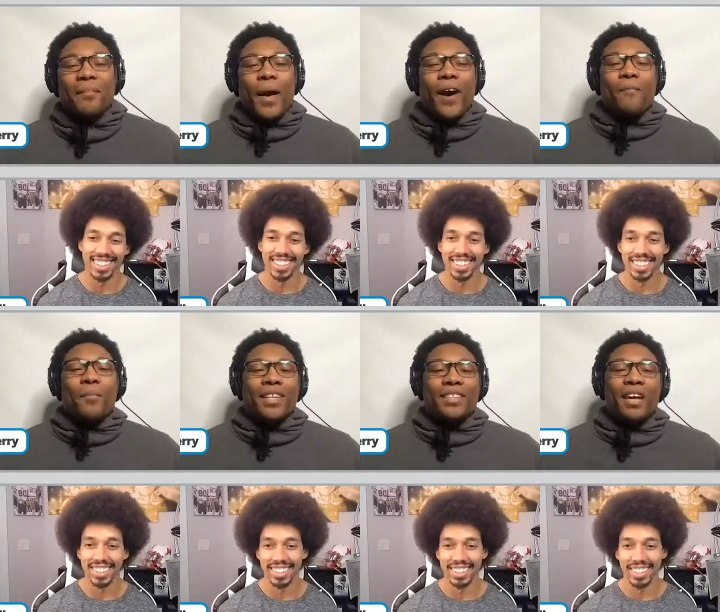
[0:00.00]
Speaker 1: about
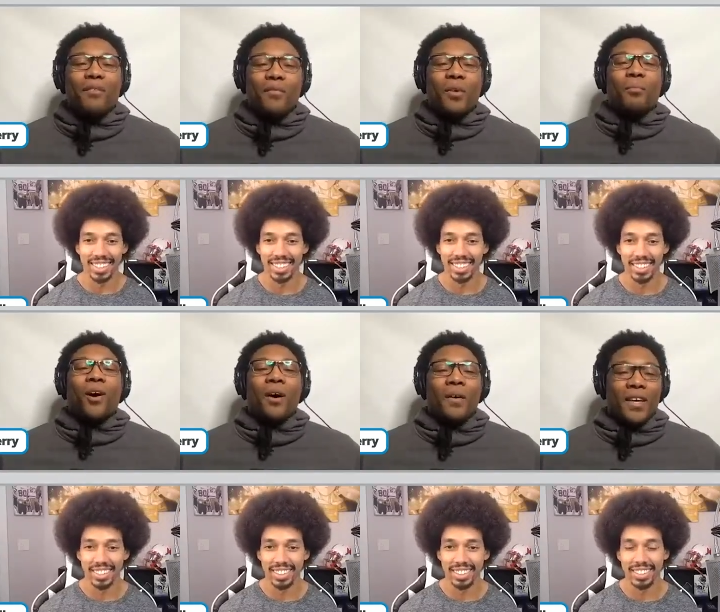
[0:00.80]
Big Ten
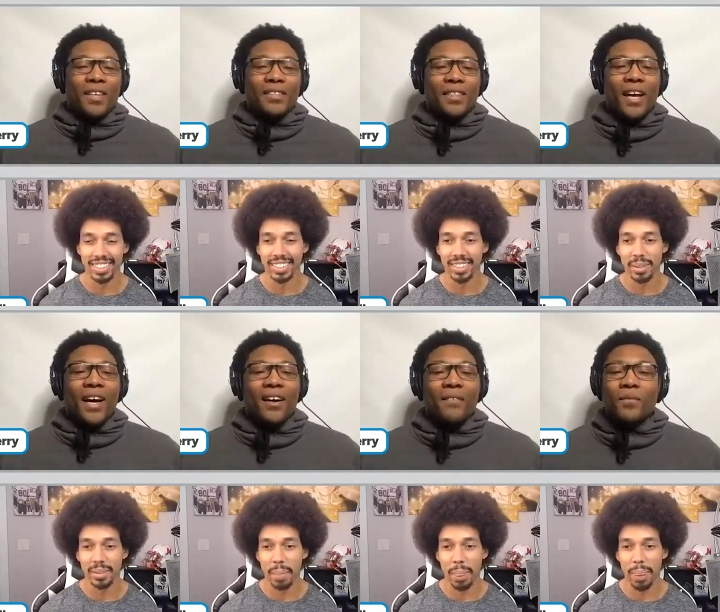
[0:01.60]
football is
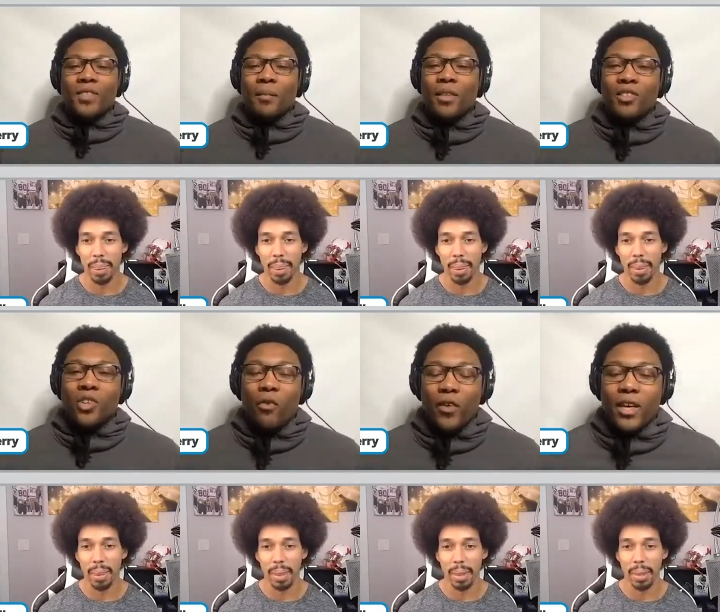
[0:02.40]
some of these
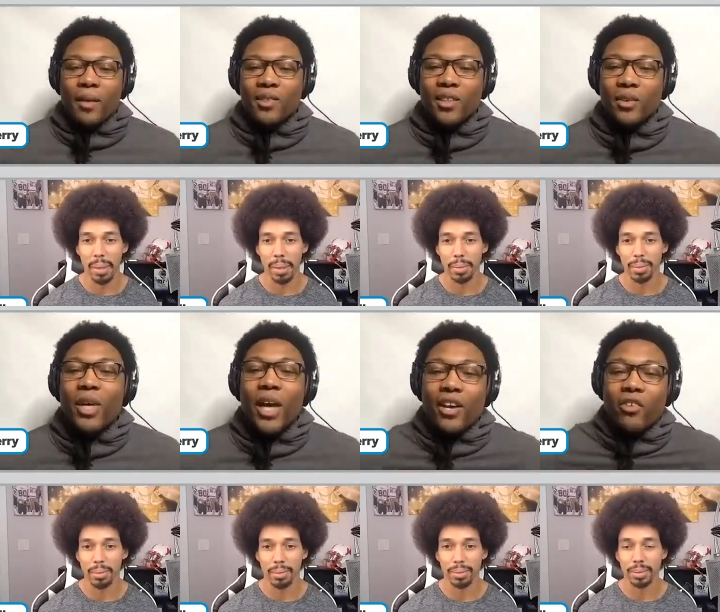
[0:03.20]
trophy games. You know,
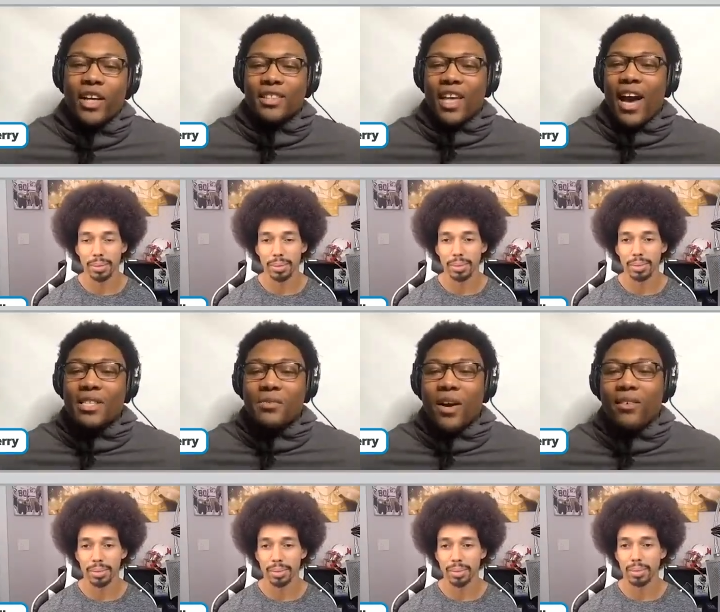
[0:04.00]
we got gray
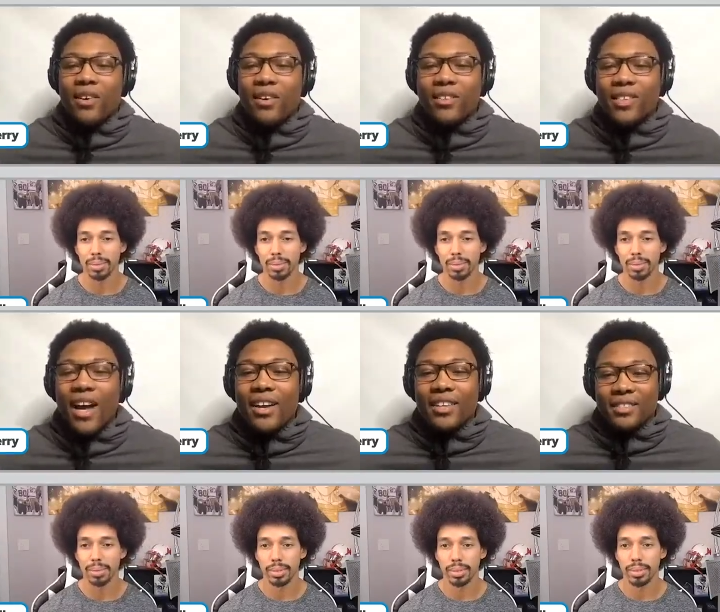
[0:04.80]
skies around here. It's
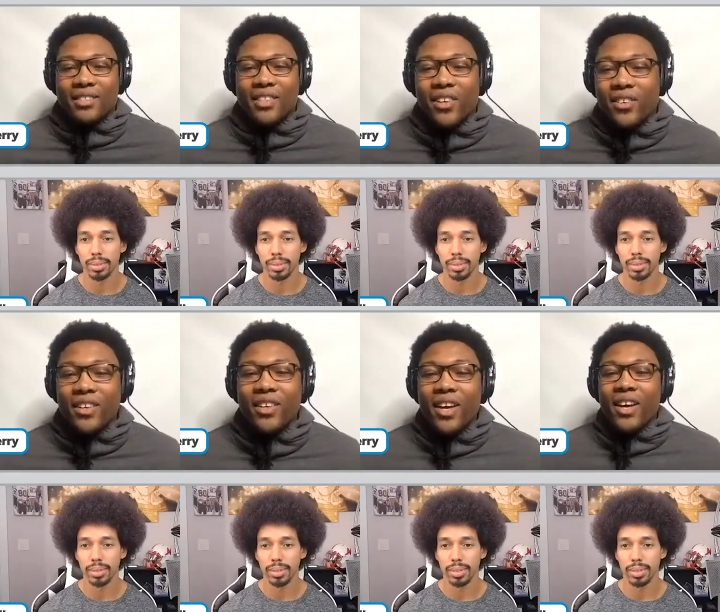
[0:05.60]
not
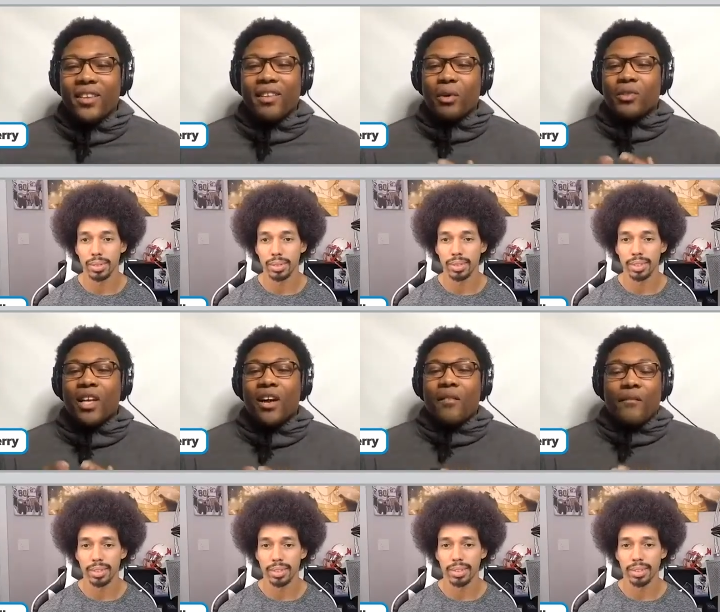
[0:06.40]
necessarily the most
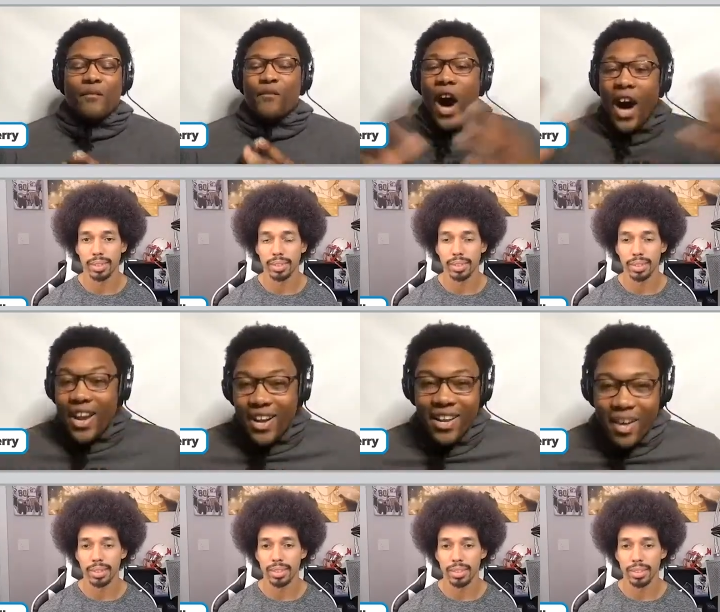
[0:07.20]

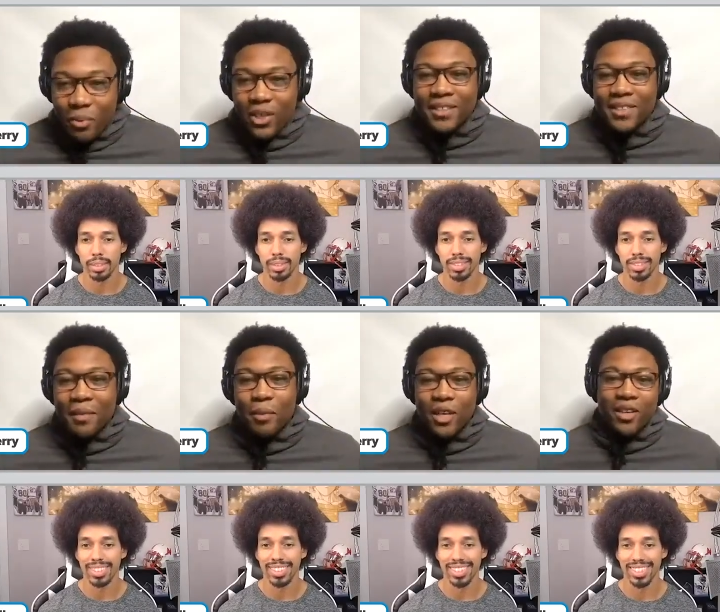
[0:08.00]
fun place
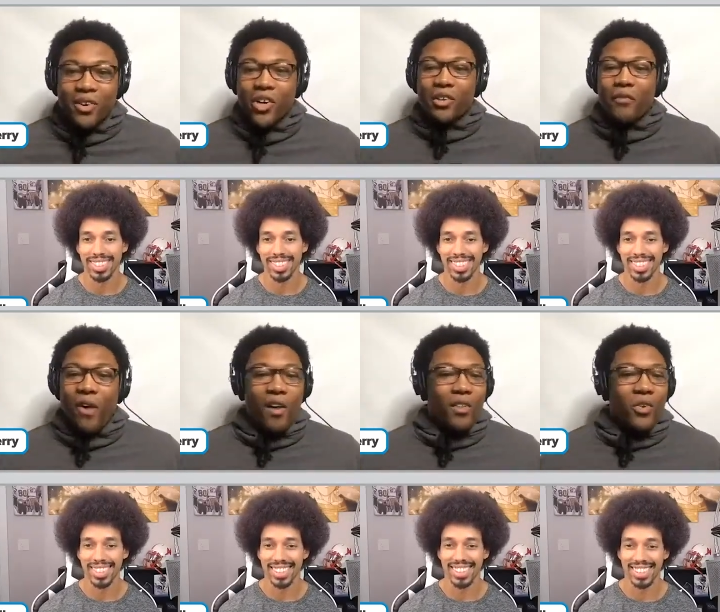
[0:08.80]
to be during the
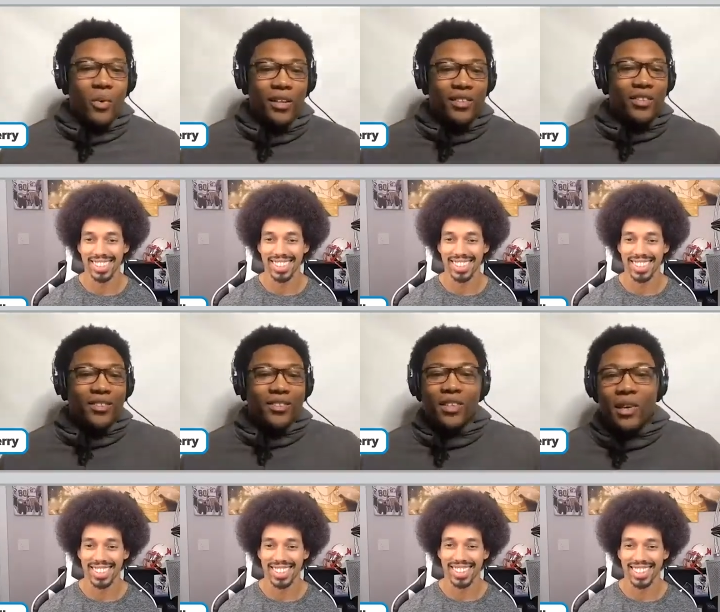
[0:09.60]
fall and winter,
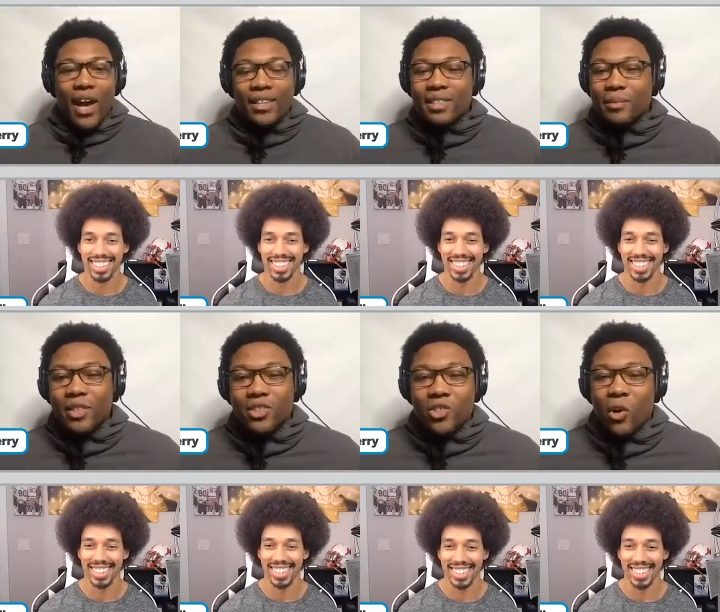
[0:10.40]
and so you add some of
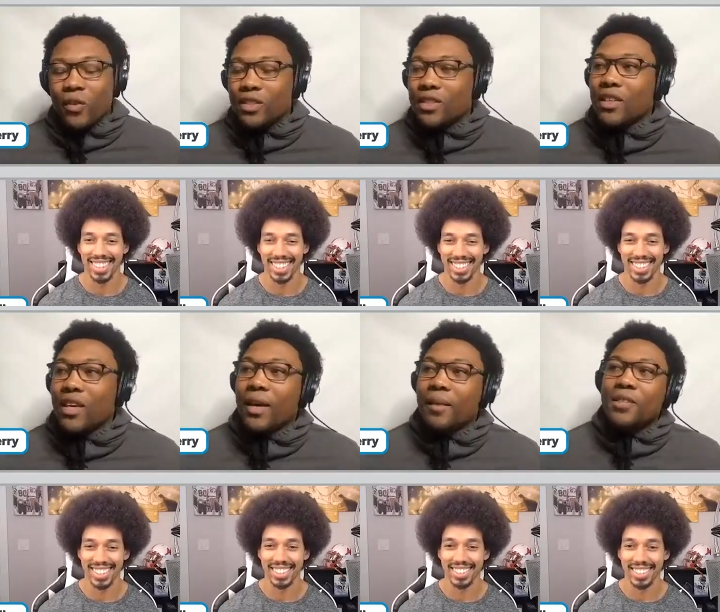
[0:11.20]
these trophies to the
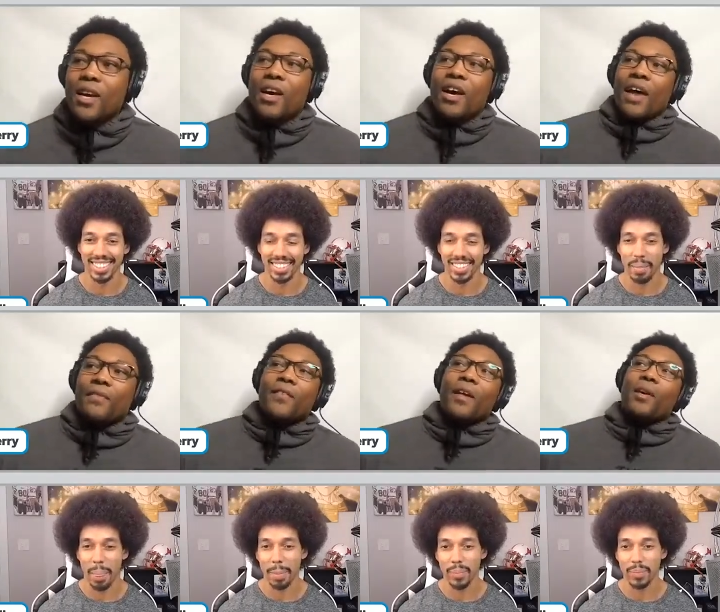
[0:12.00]
games. I
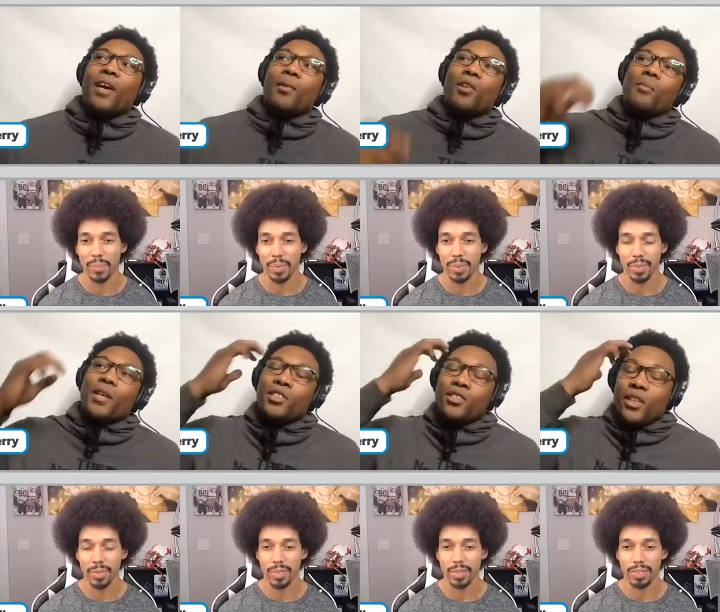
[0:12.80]
think they become a little
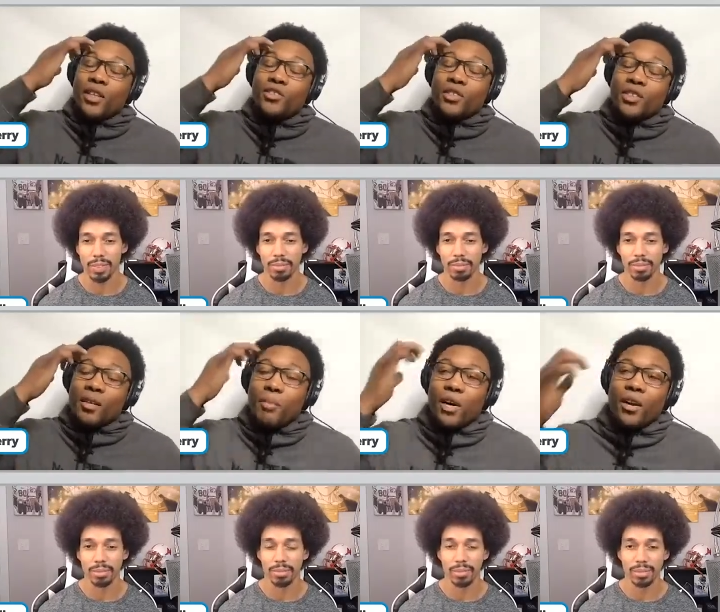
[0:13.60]
bit
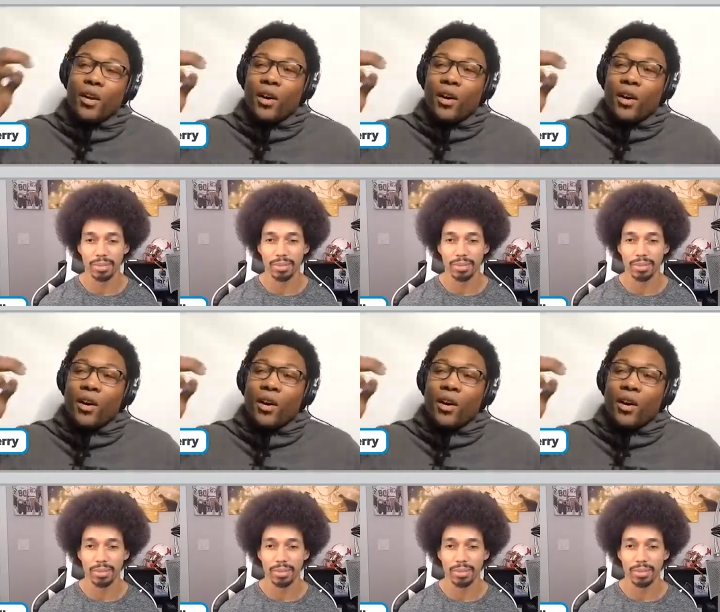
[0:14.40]
interesting, but